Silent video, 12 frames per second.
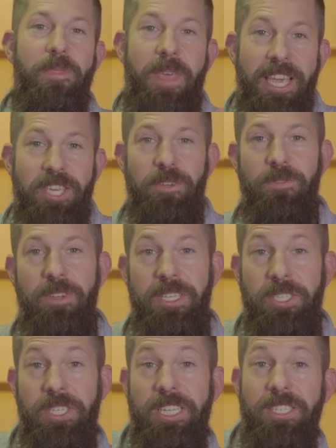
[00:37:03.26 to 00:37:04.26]
Thank you for
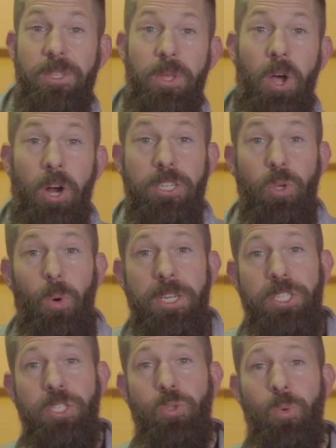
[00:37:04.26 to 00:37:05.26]
listening to the Hard
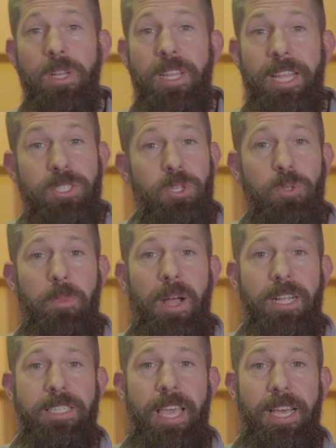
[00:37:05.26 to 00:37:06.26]
Questions, Real Answers
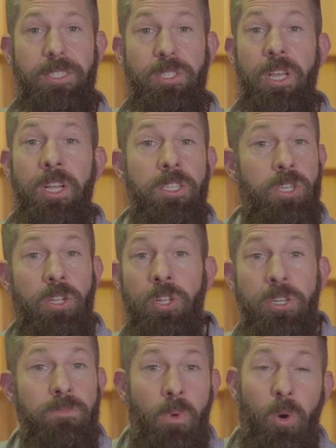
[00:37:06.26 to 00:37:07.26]
podcast. To
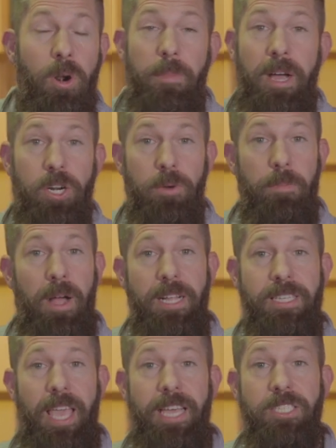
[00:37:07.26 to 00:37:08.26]
learn more about our
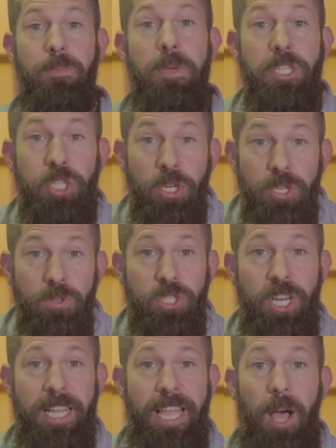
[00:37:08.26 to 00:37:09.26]
podcast, be sure you
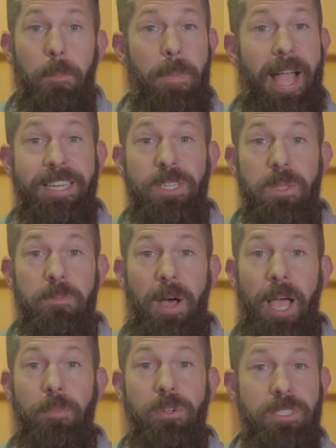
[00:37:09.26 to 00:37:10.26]
check out back to the
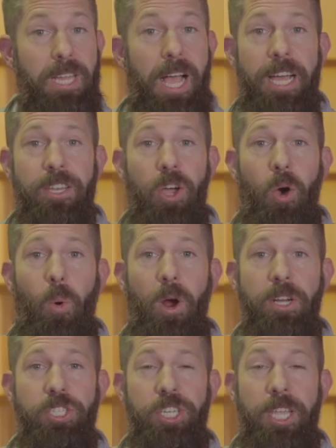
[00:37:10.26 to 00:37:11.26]
bible dot
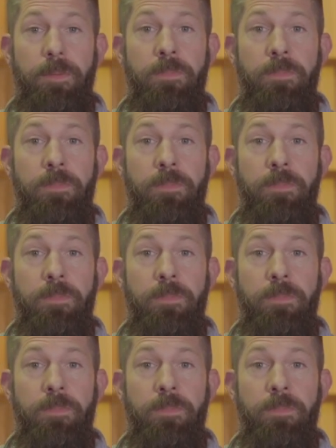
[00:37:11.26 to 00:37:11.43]
org.